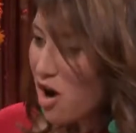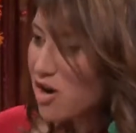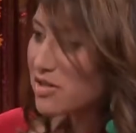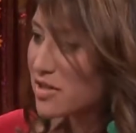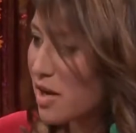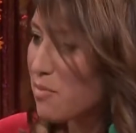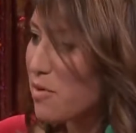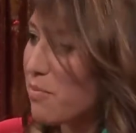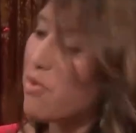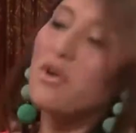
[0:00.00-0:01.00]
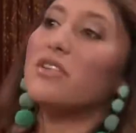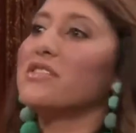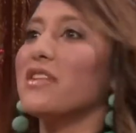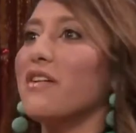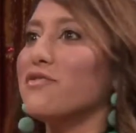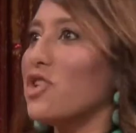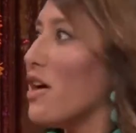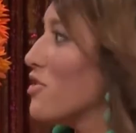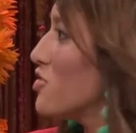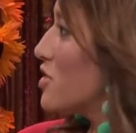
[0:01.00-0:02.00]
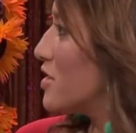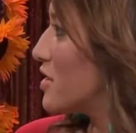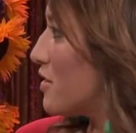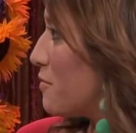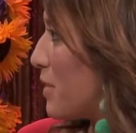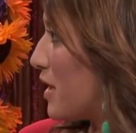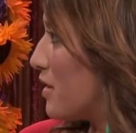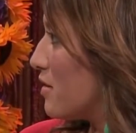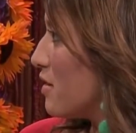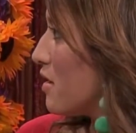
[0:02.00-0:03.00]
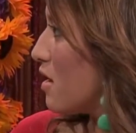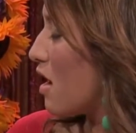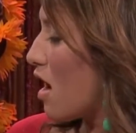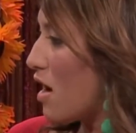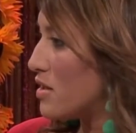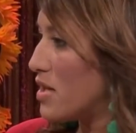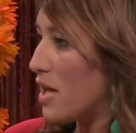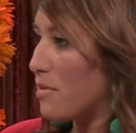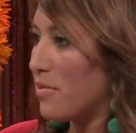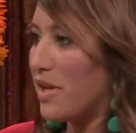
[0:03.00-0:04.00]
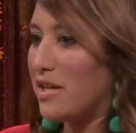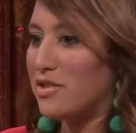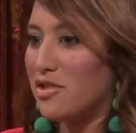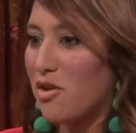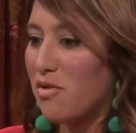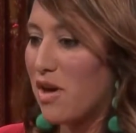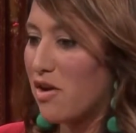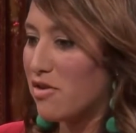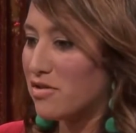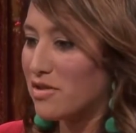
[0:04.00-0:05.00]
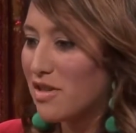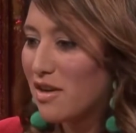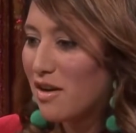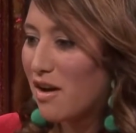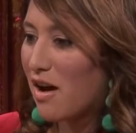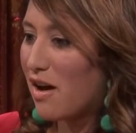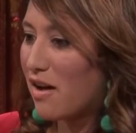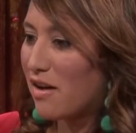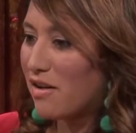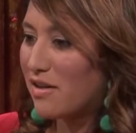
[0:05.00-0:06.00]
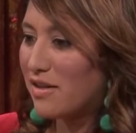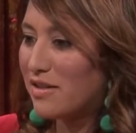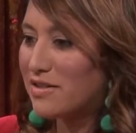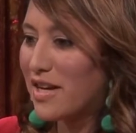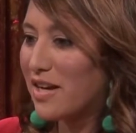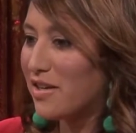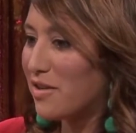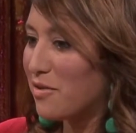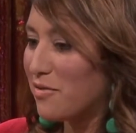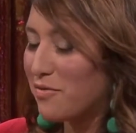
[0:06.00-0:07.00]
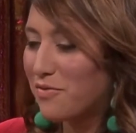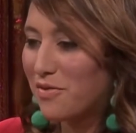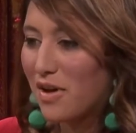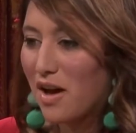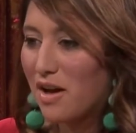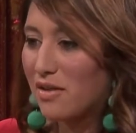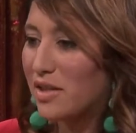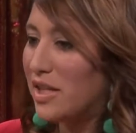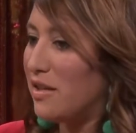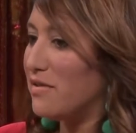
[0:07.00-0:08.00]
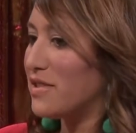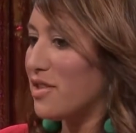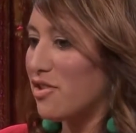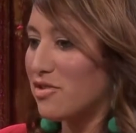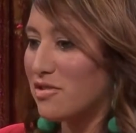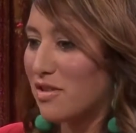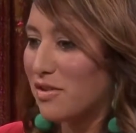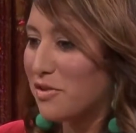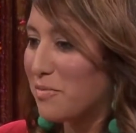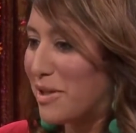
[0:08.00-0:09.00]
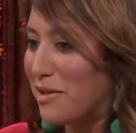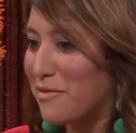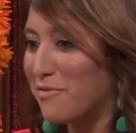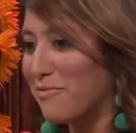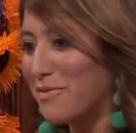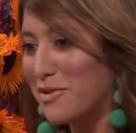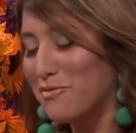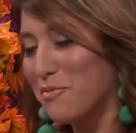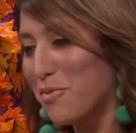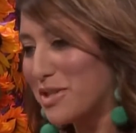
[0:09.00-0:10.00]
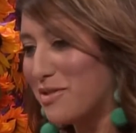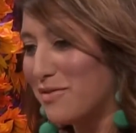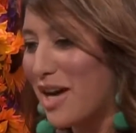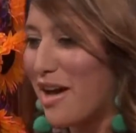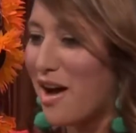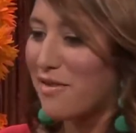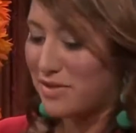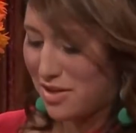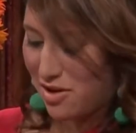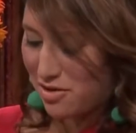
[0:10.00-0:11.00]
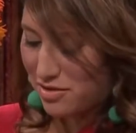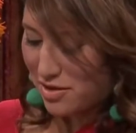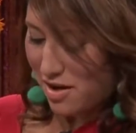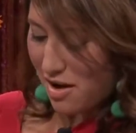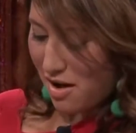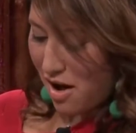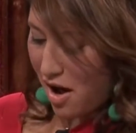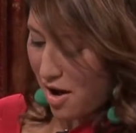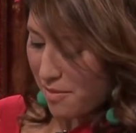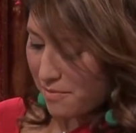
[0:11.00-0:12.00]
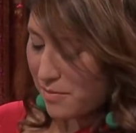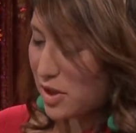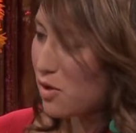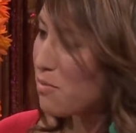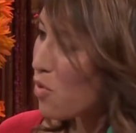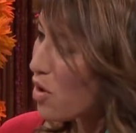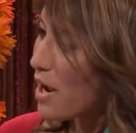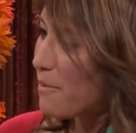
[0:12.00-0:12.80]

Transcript: are some reports of challenges that have been taken place. You know, there's executive leaves. There's a little bit of, there's reports of layoffs. There's, you know, more